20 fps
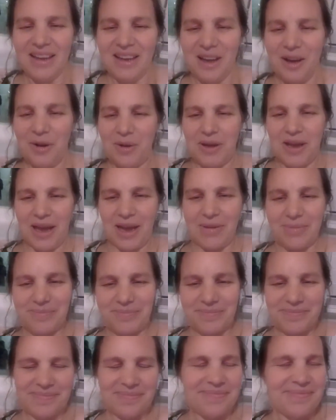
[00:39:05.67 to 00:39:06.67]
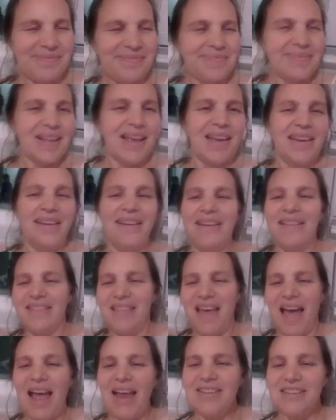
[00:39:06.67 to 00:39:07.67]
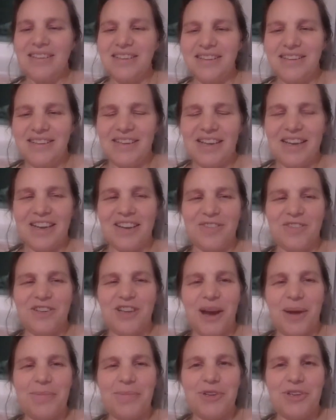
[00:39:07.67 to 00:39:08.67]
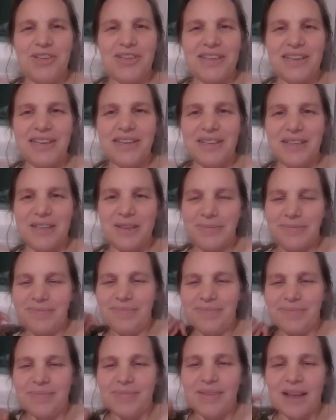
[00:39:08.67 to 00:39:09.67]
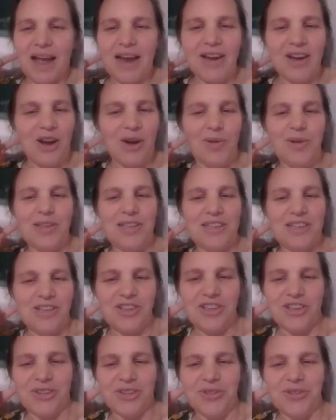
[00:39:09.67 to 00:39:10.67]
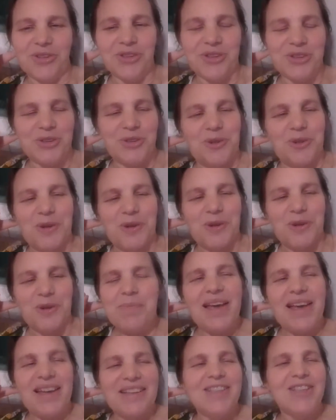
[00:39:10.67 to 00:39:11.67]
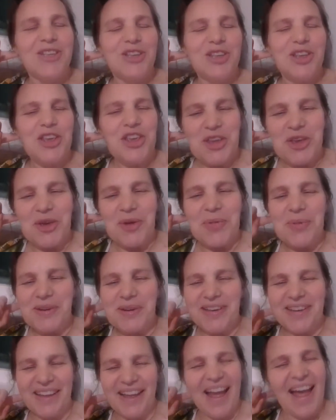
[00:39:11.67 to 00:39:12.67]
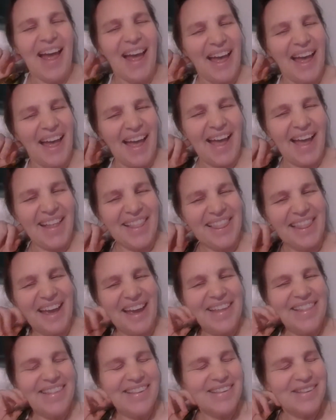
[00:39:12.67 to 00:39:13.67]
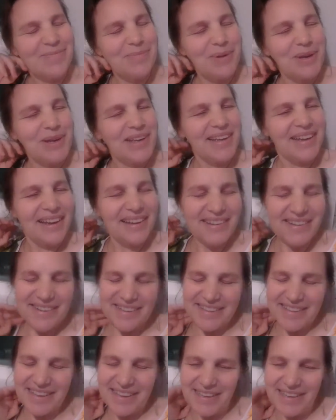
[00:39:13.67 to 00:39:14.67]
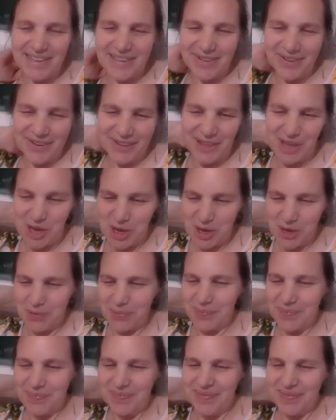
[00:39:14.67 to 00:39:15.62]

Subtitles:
Okay, that is the end of chapter 6. I know it's a children's story, but it's cute. I like this book. I just think it's really cute.